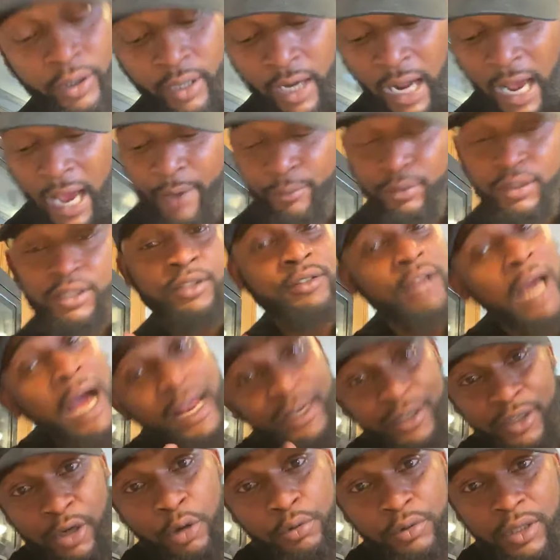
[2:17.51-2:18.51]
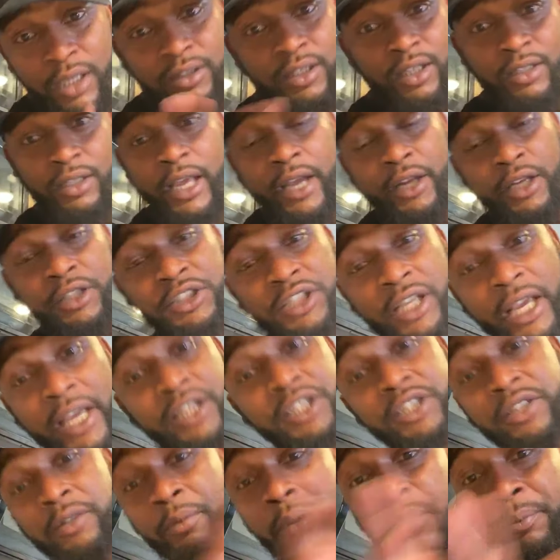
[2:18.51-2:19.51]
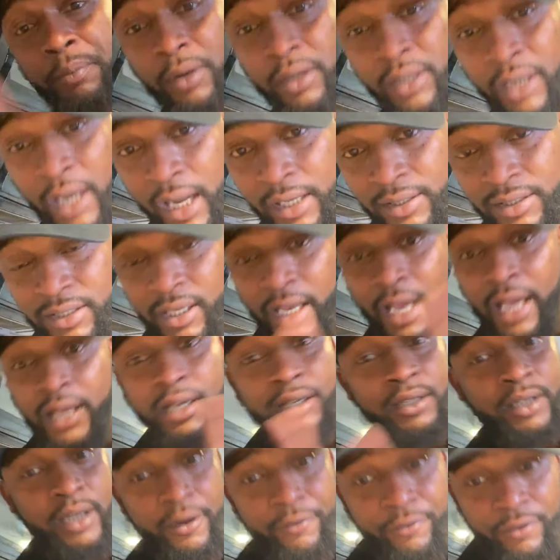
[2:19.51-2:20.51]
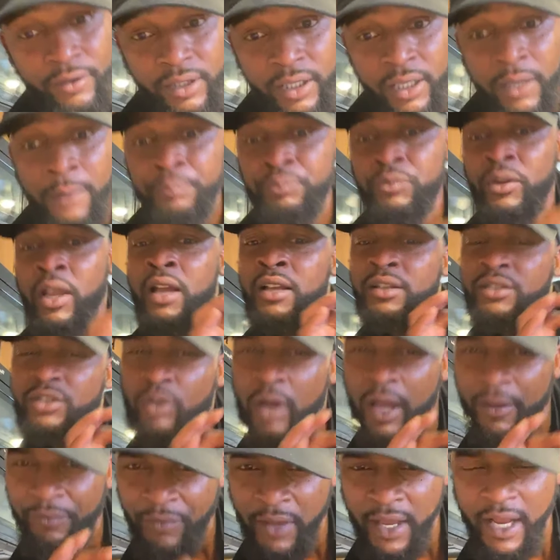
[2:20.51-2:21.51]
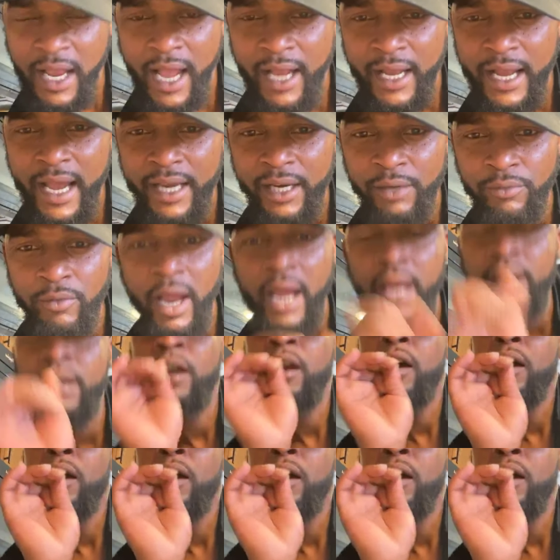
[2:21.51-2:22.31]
I know that the letter J should be pronunciated differently. So I think I got it right.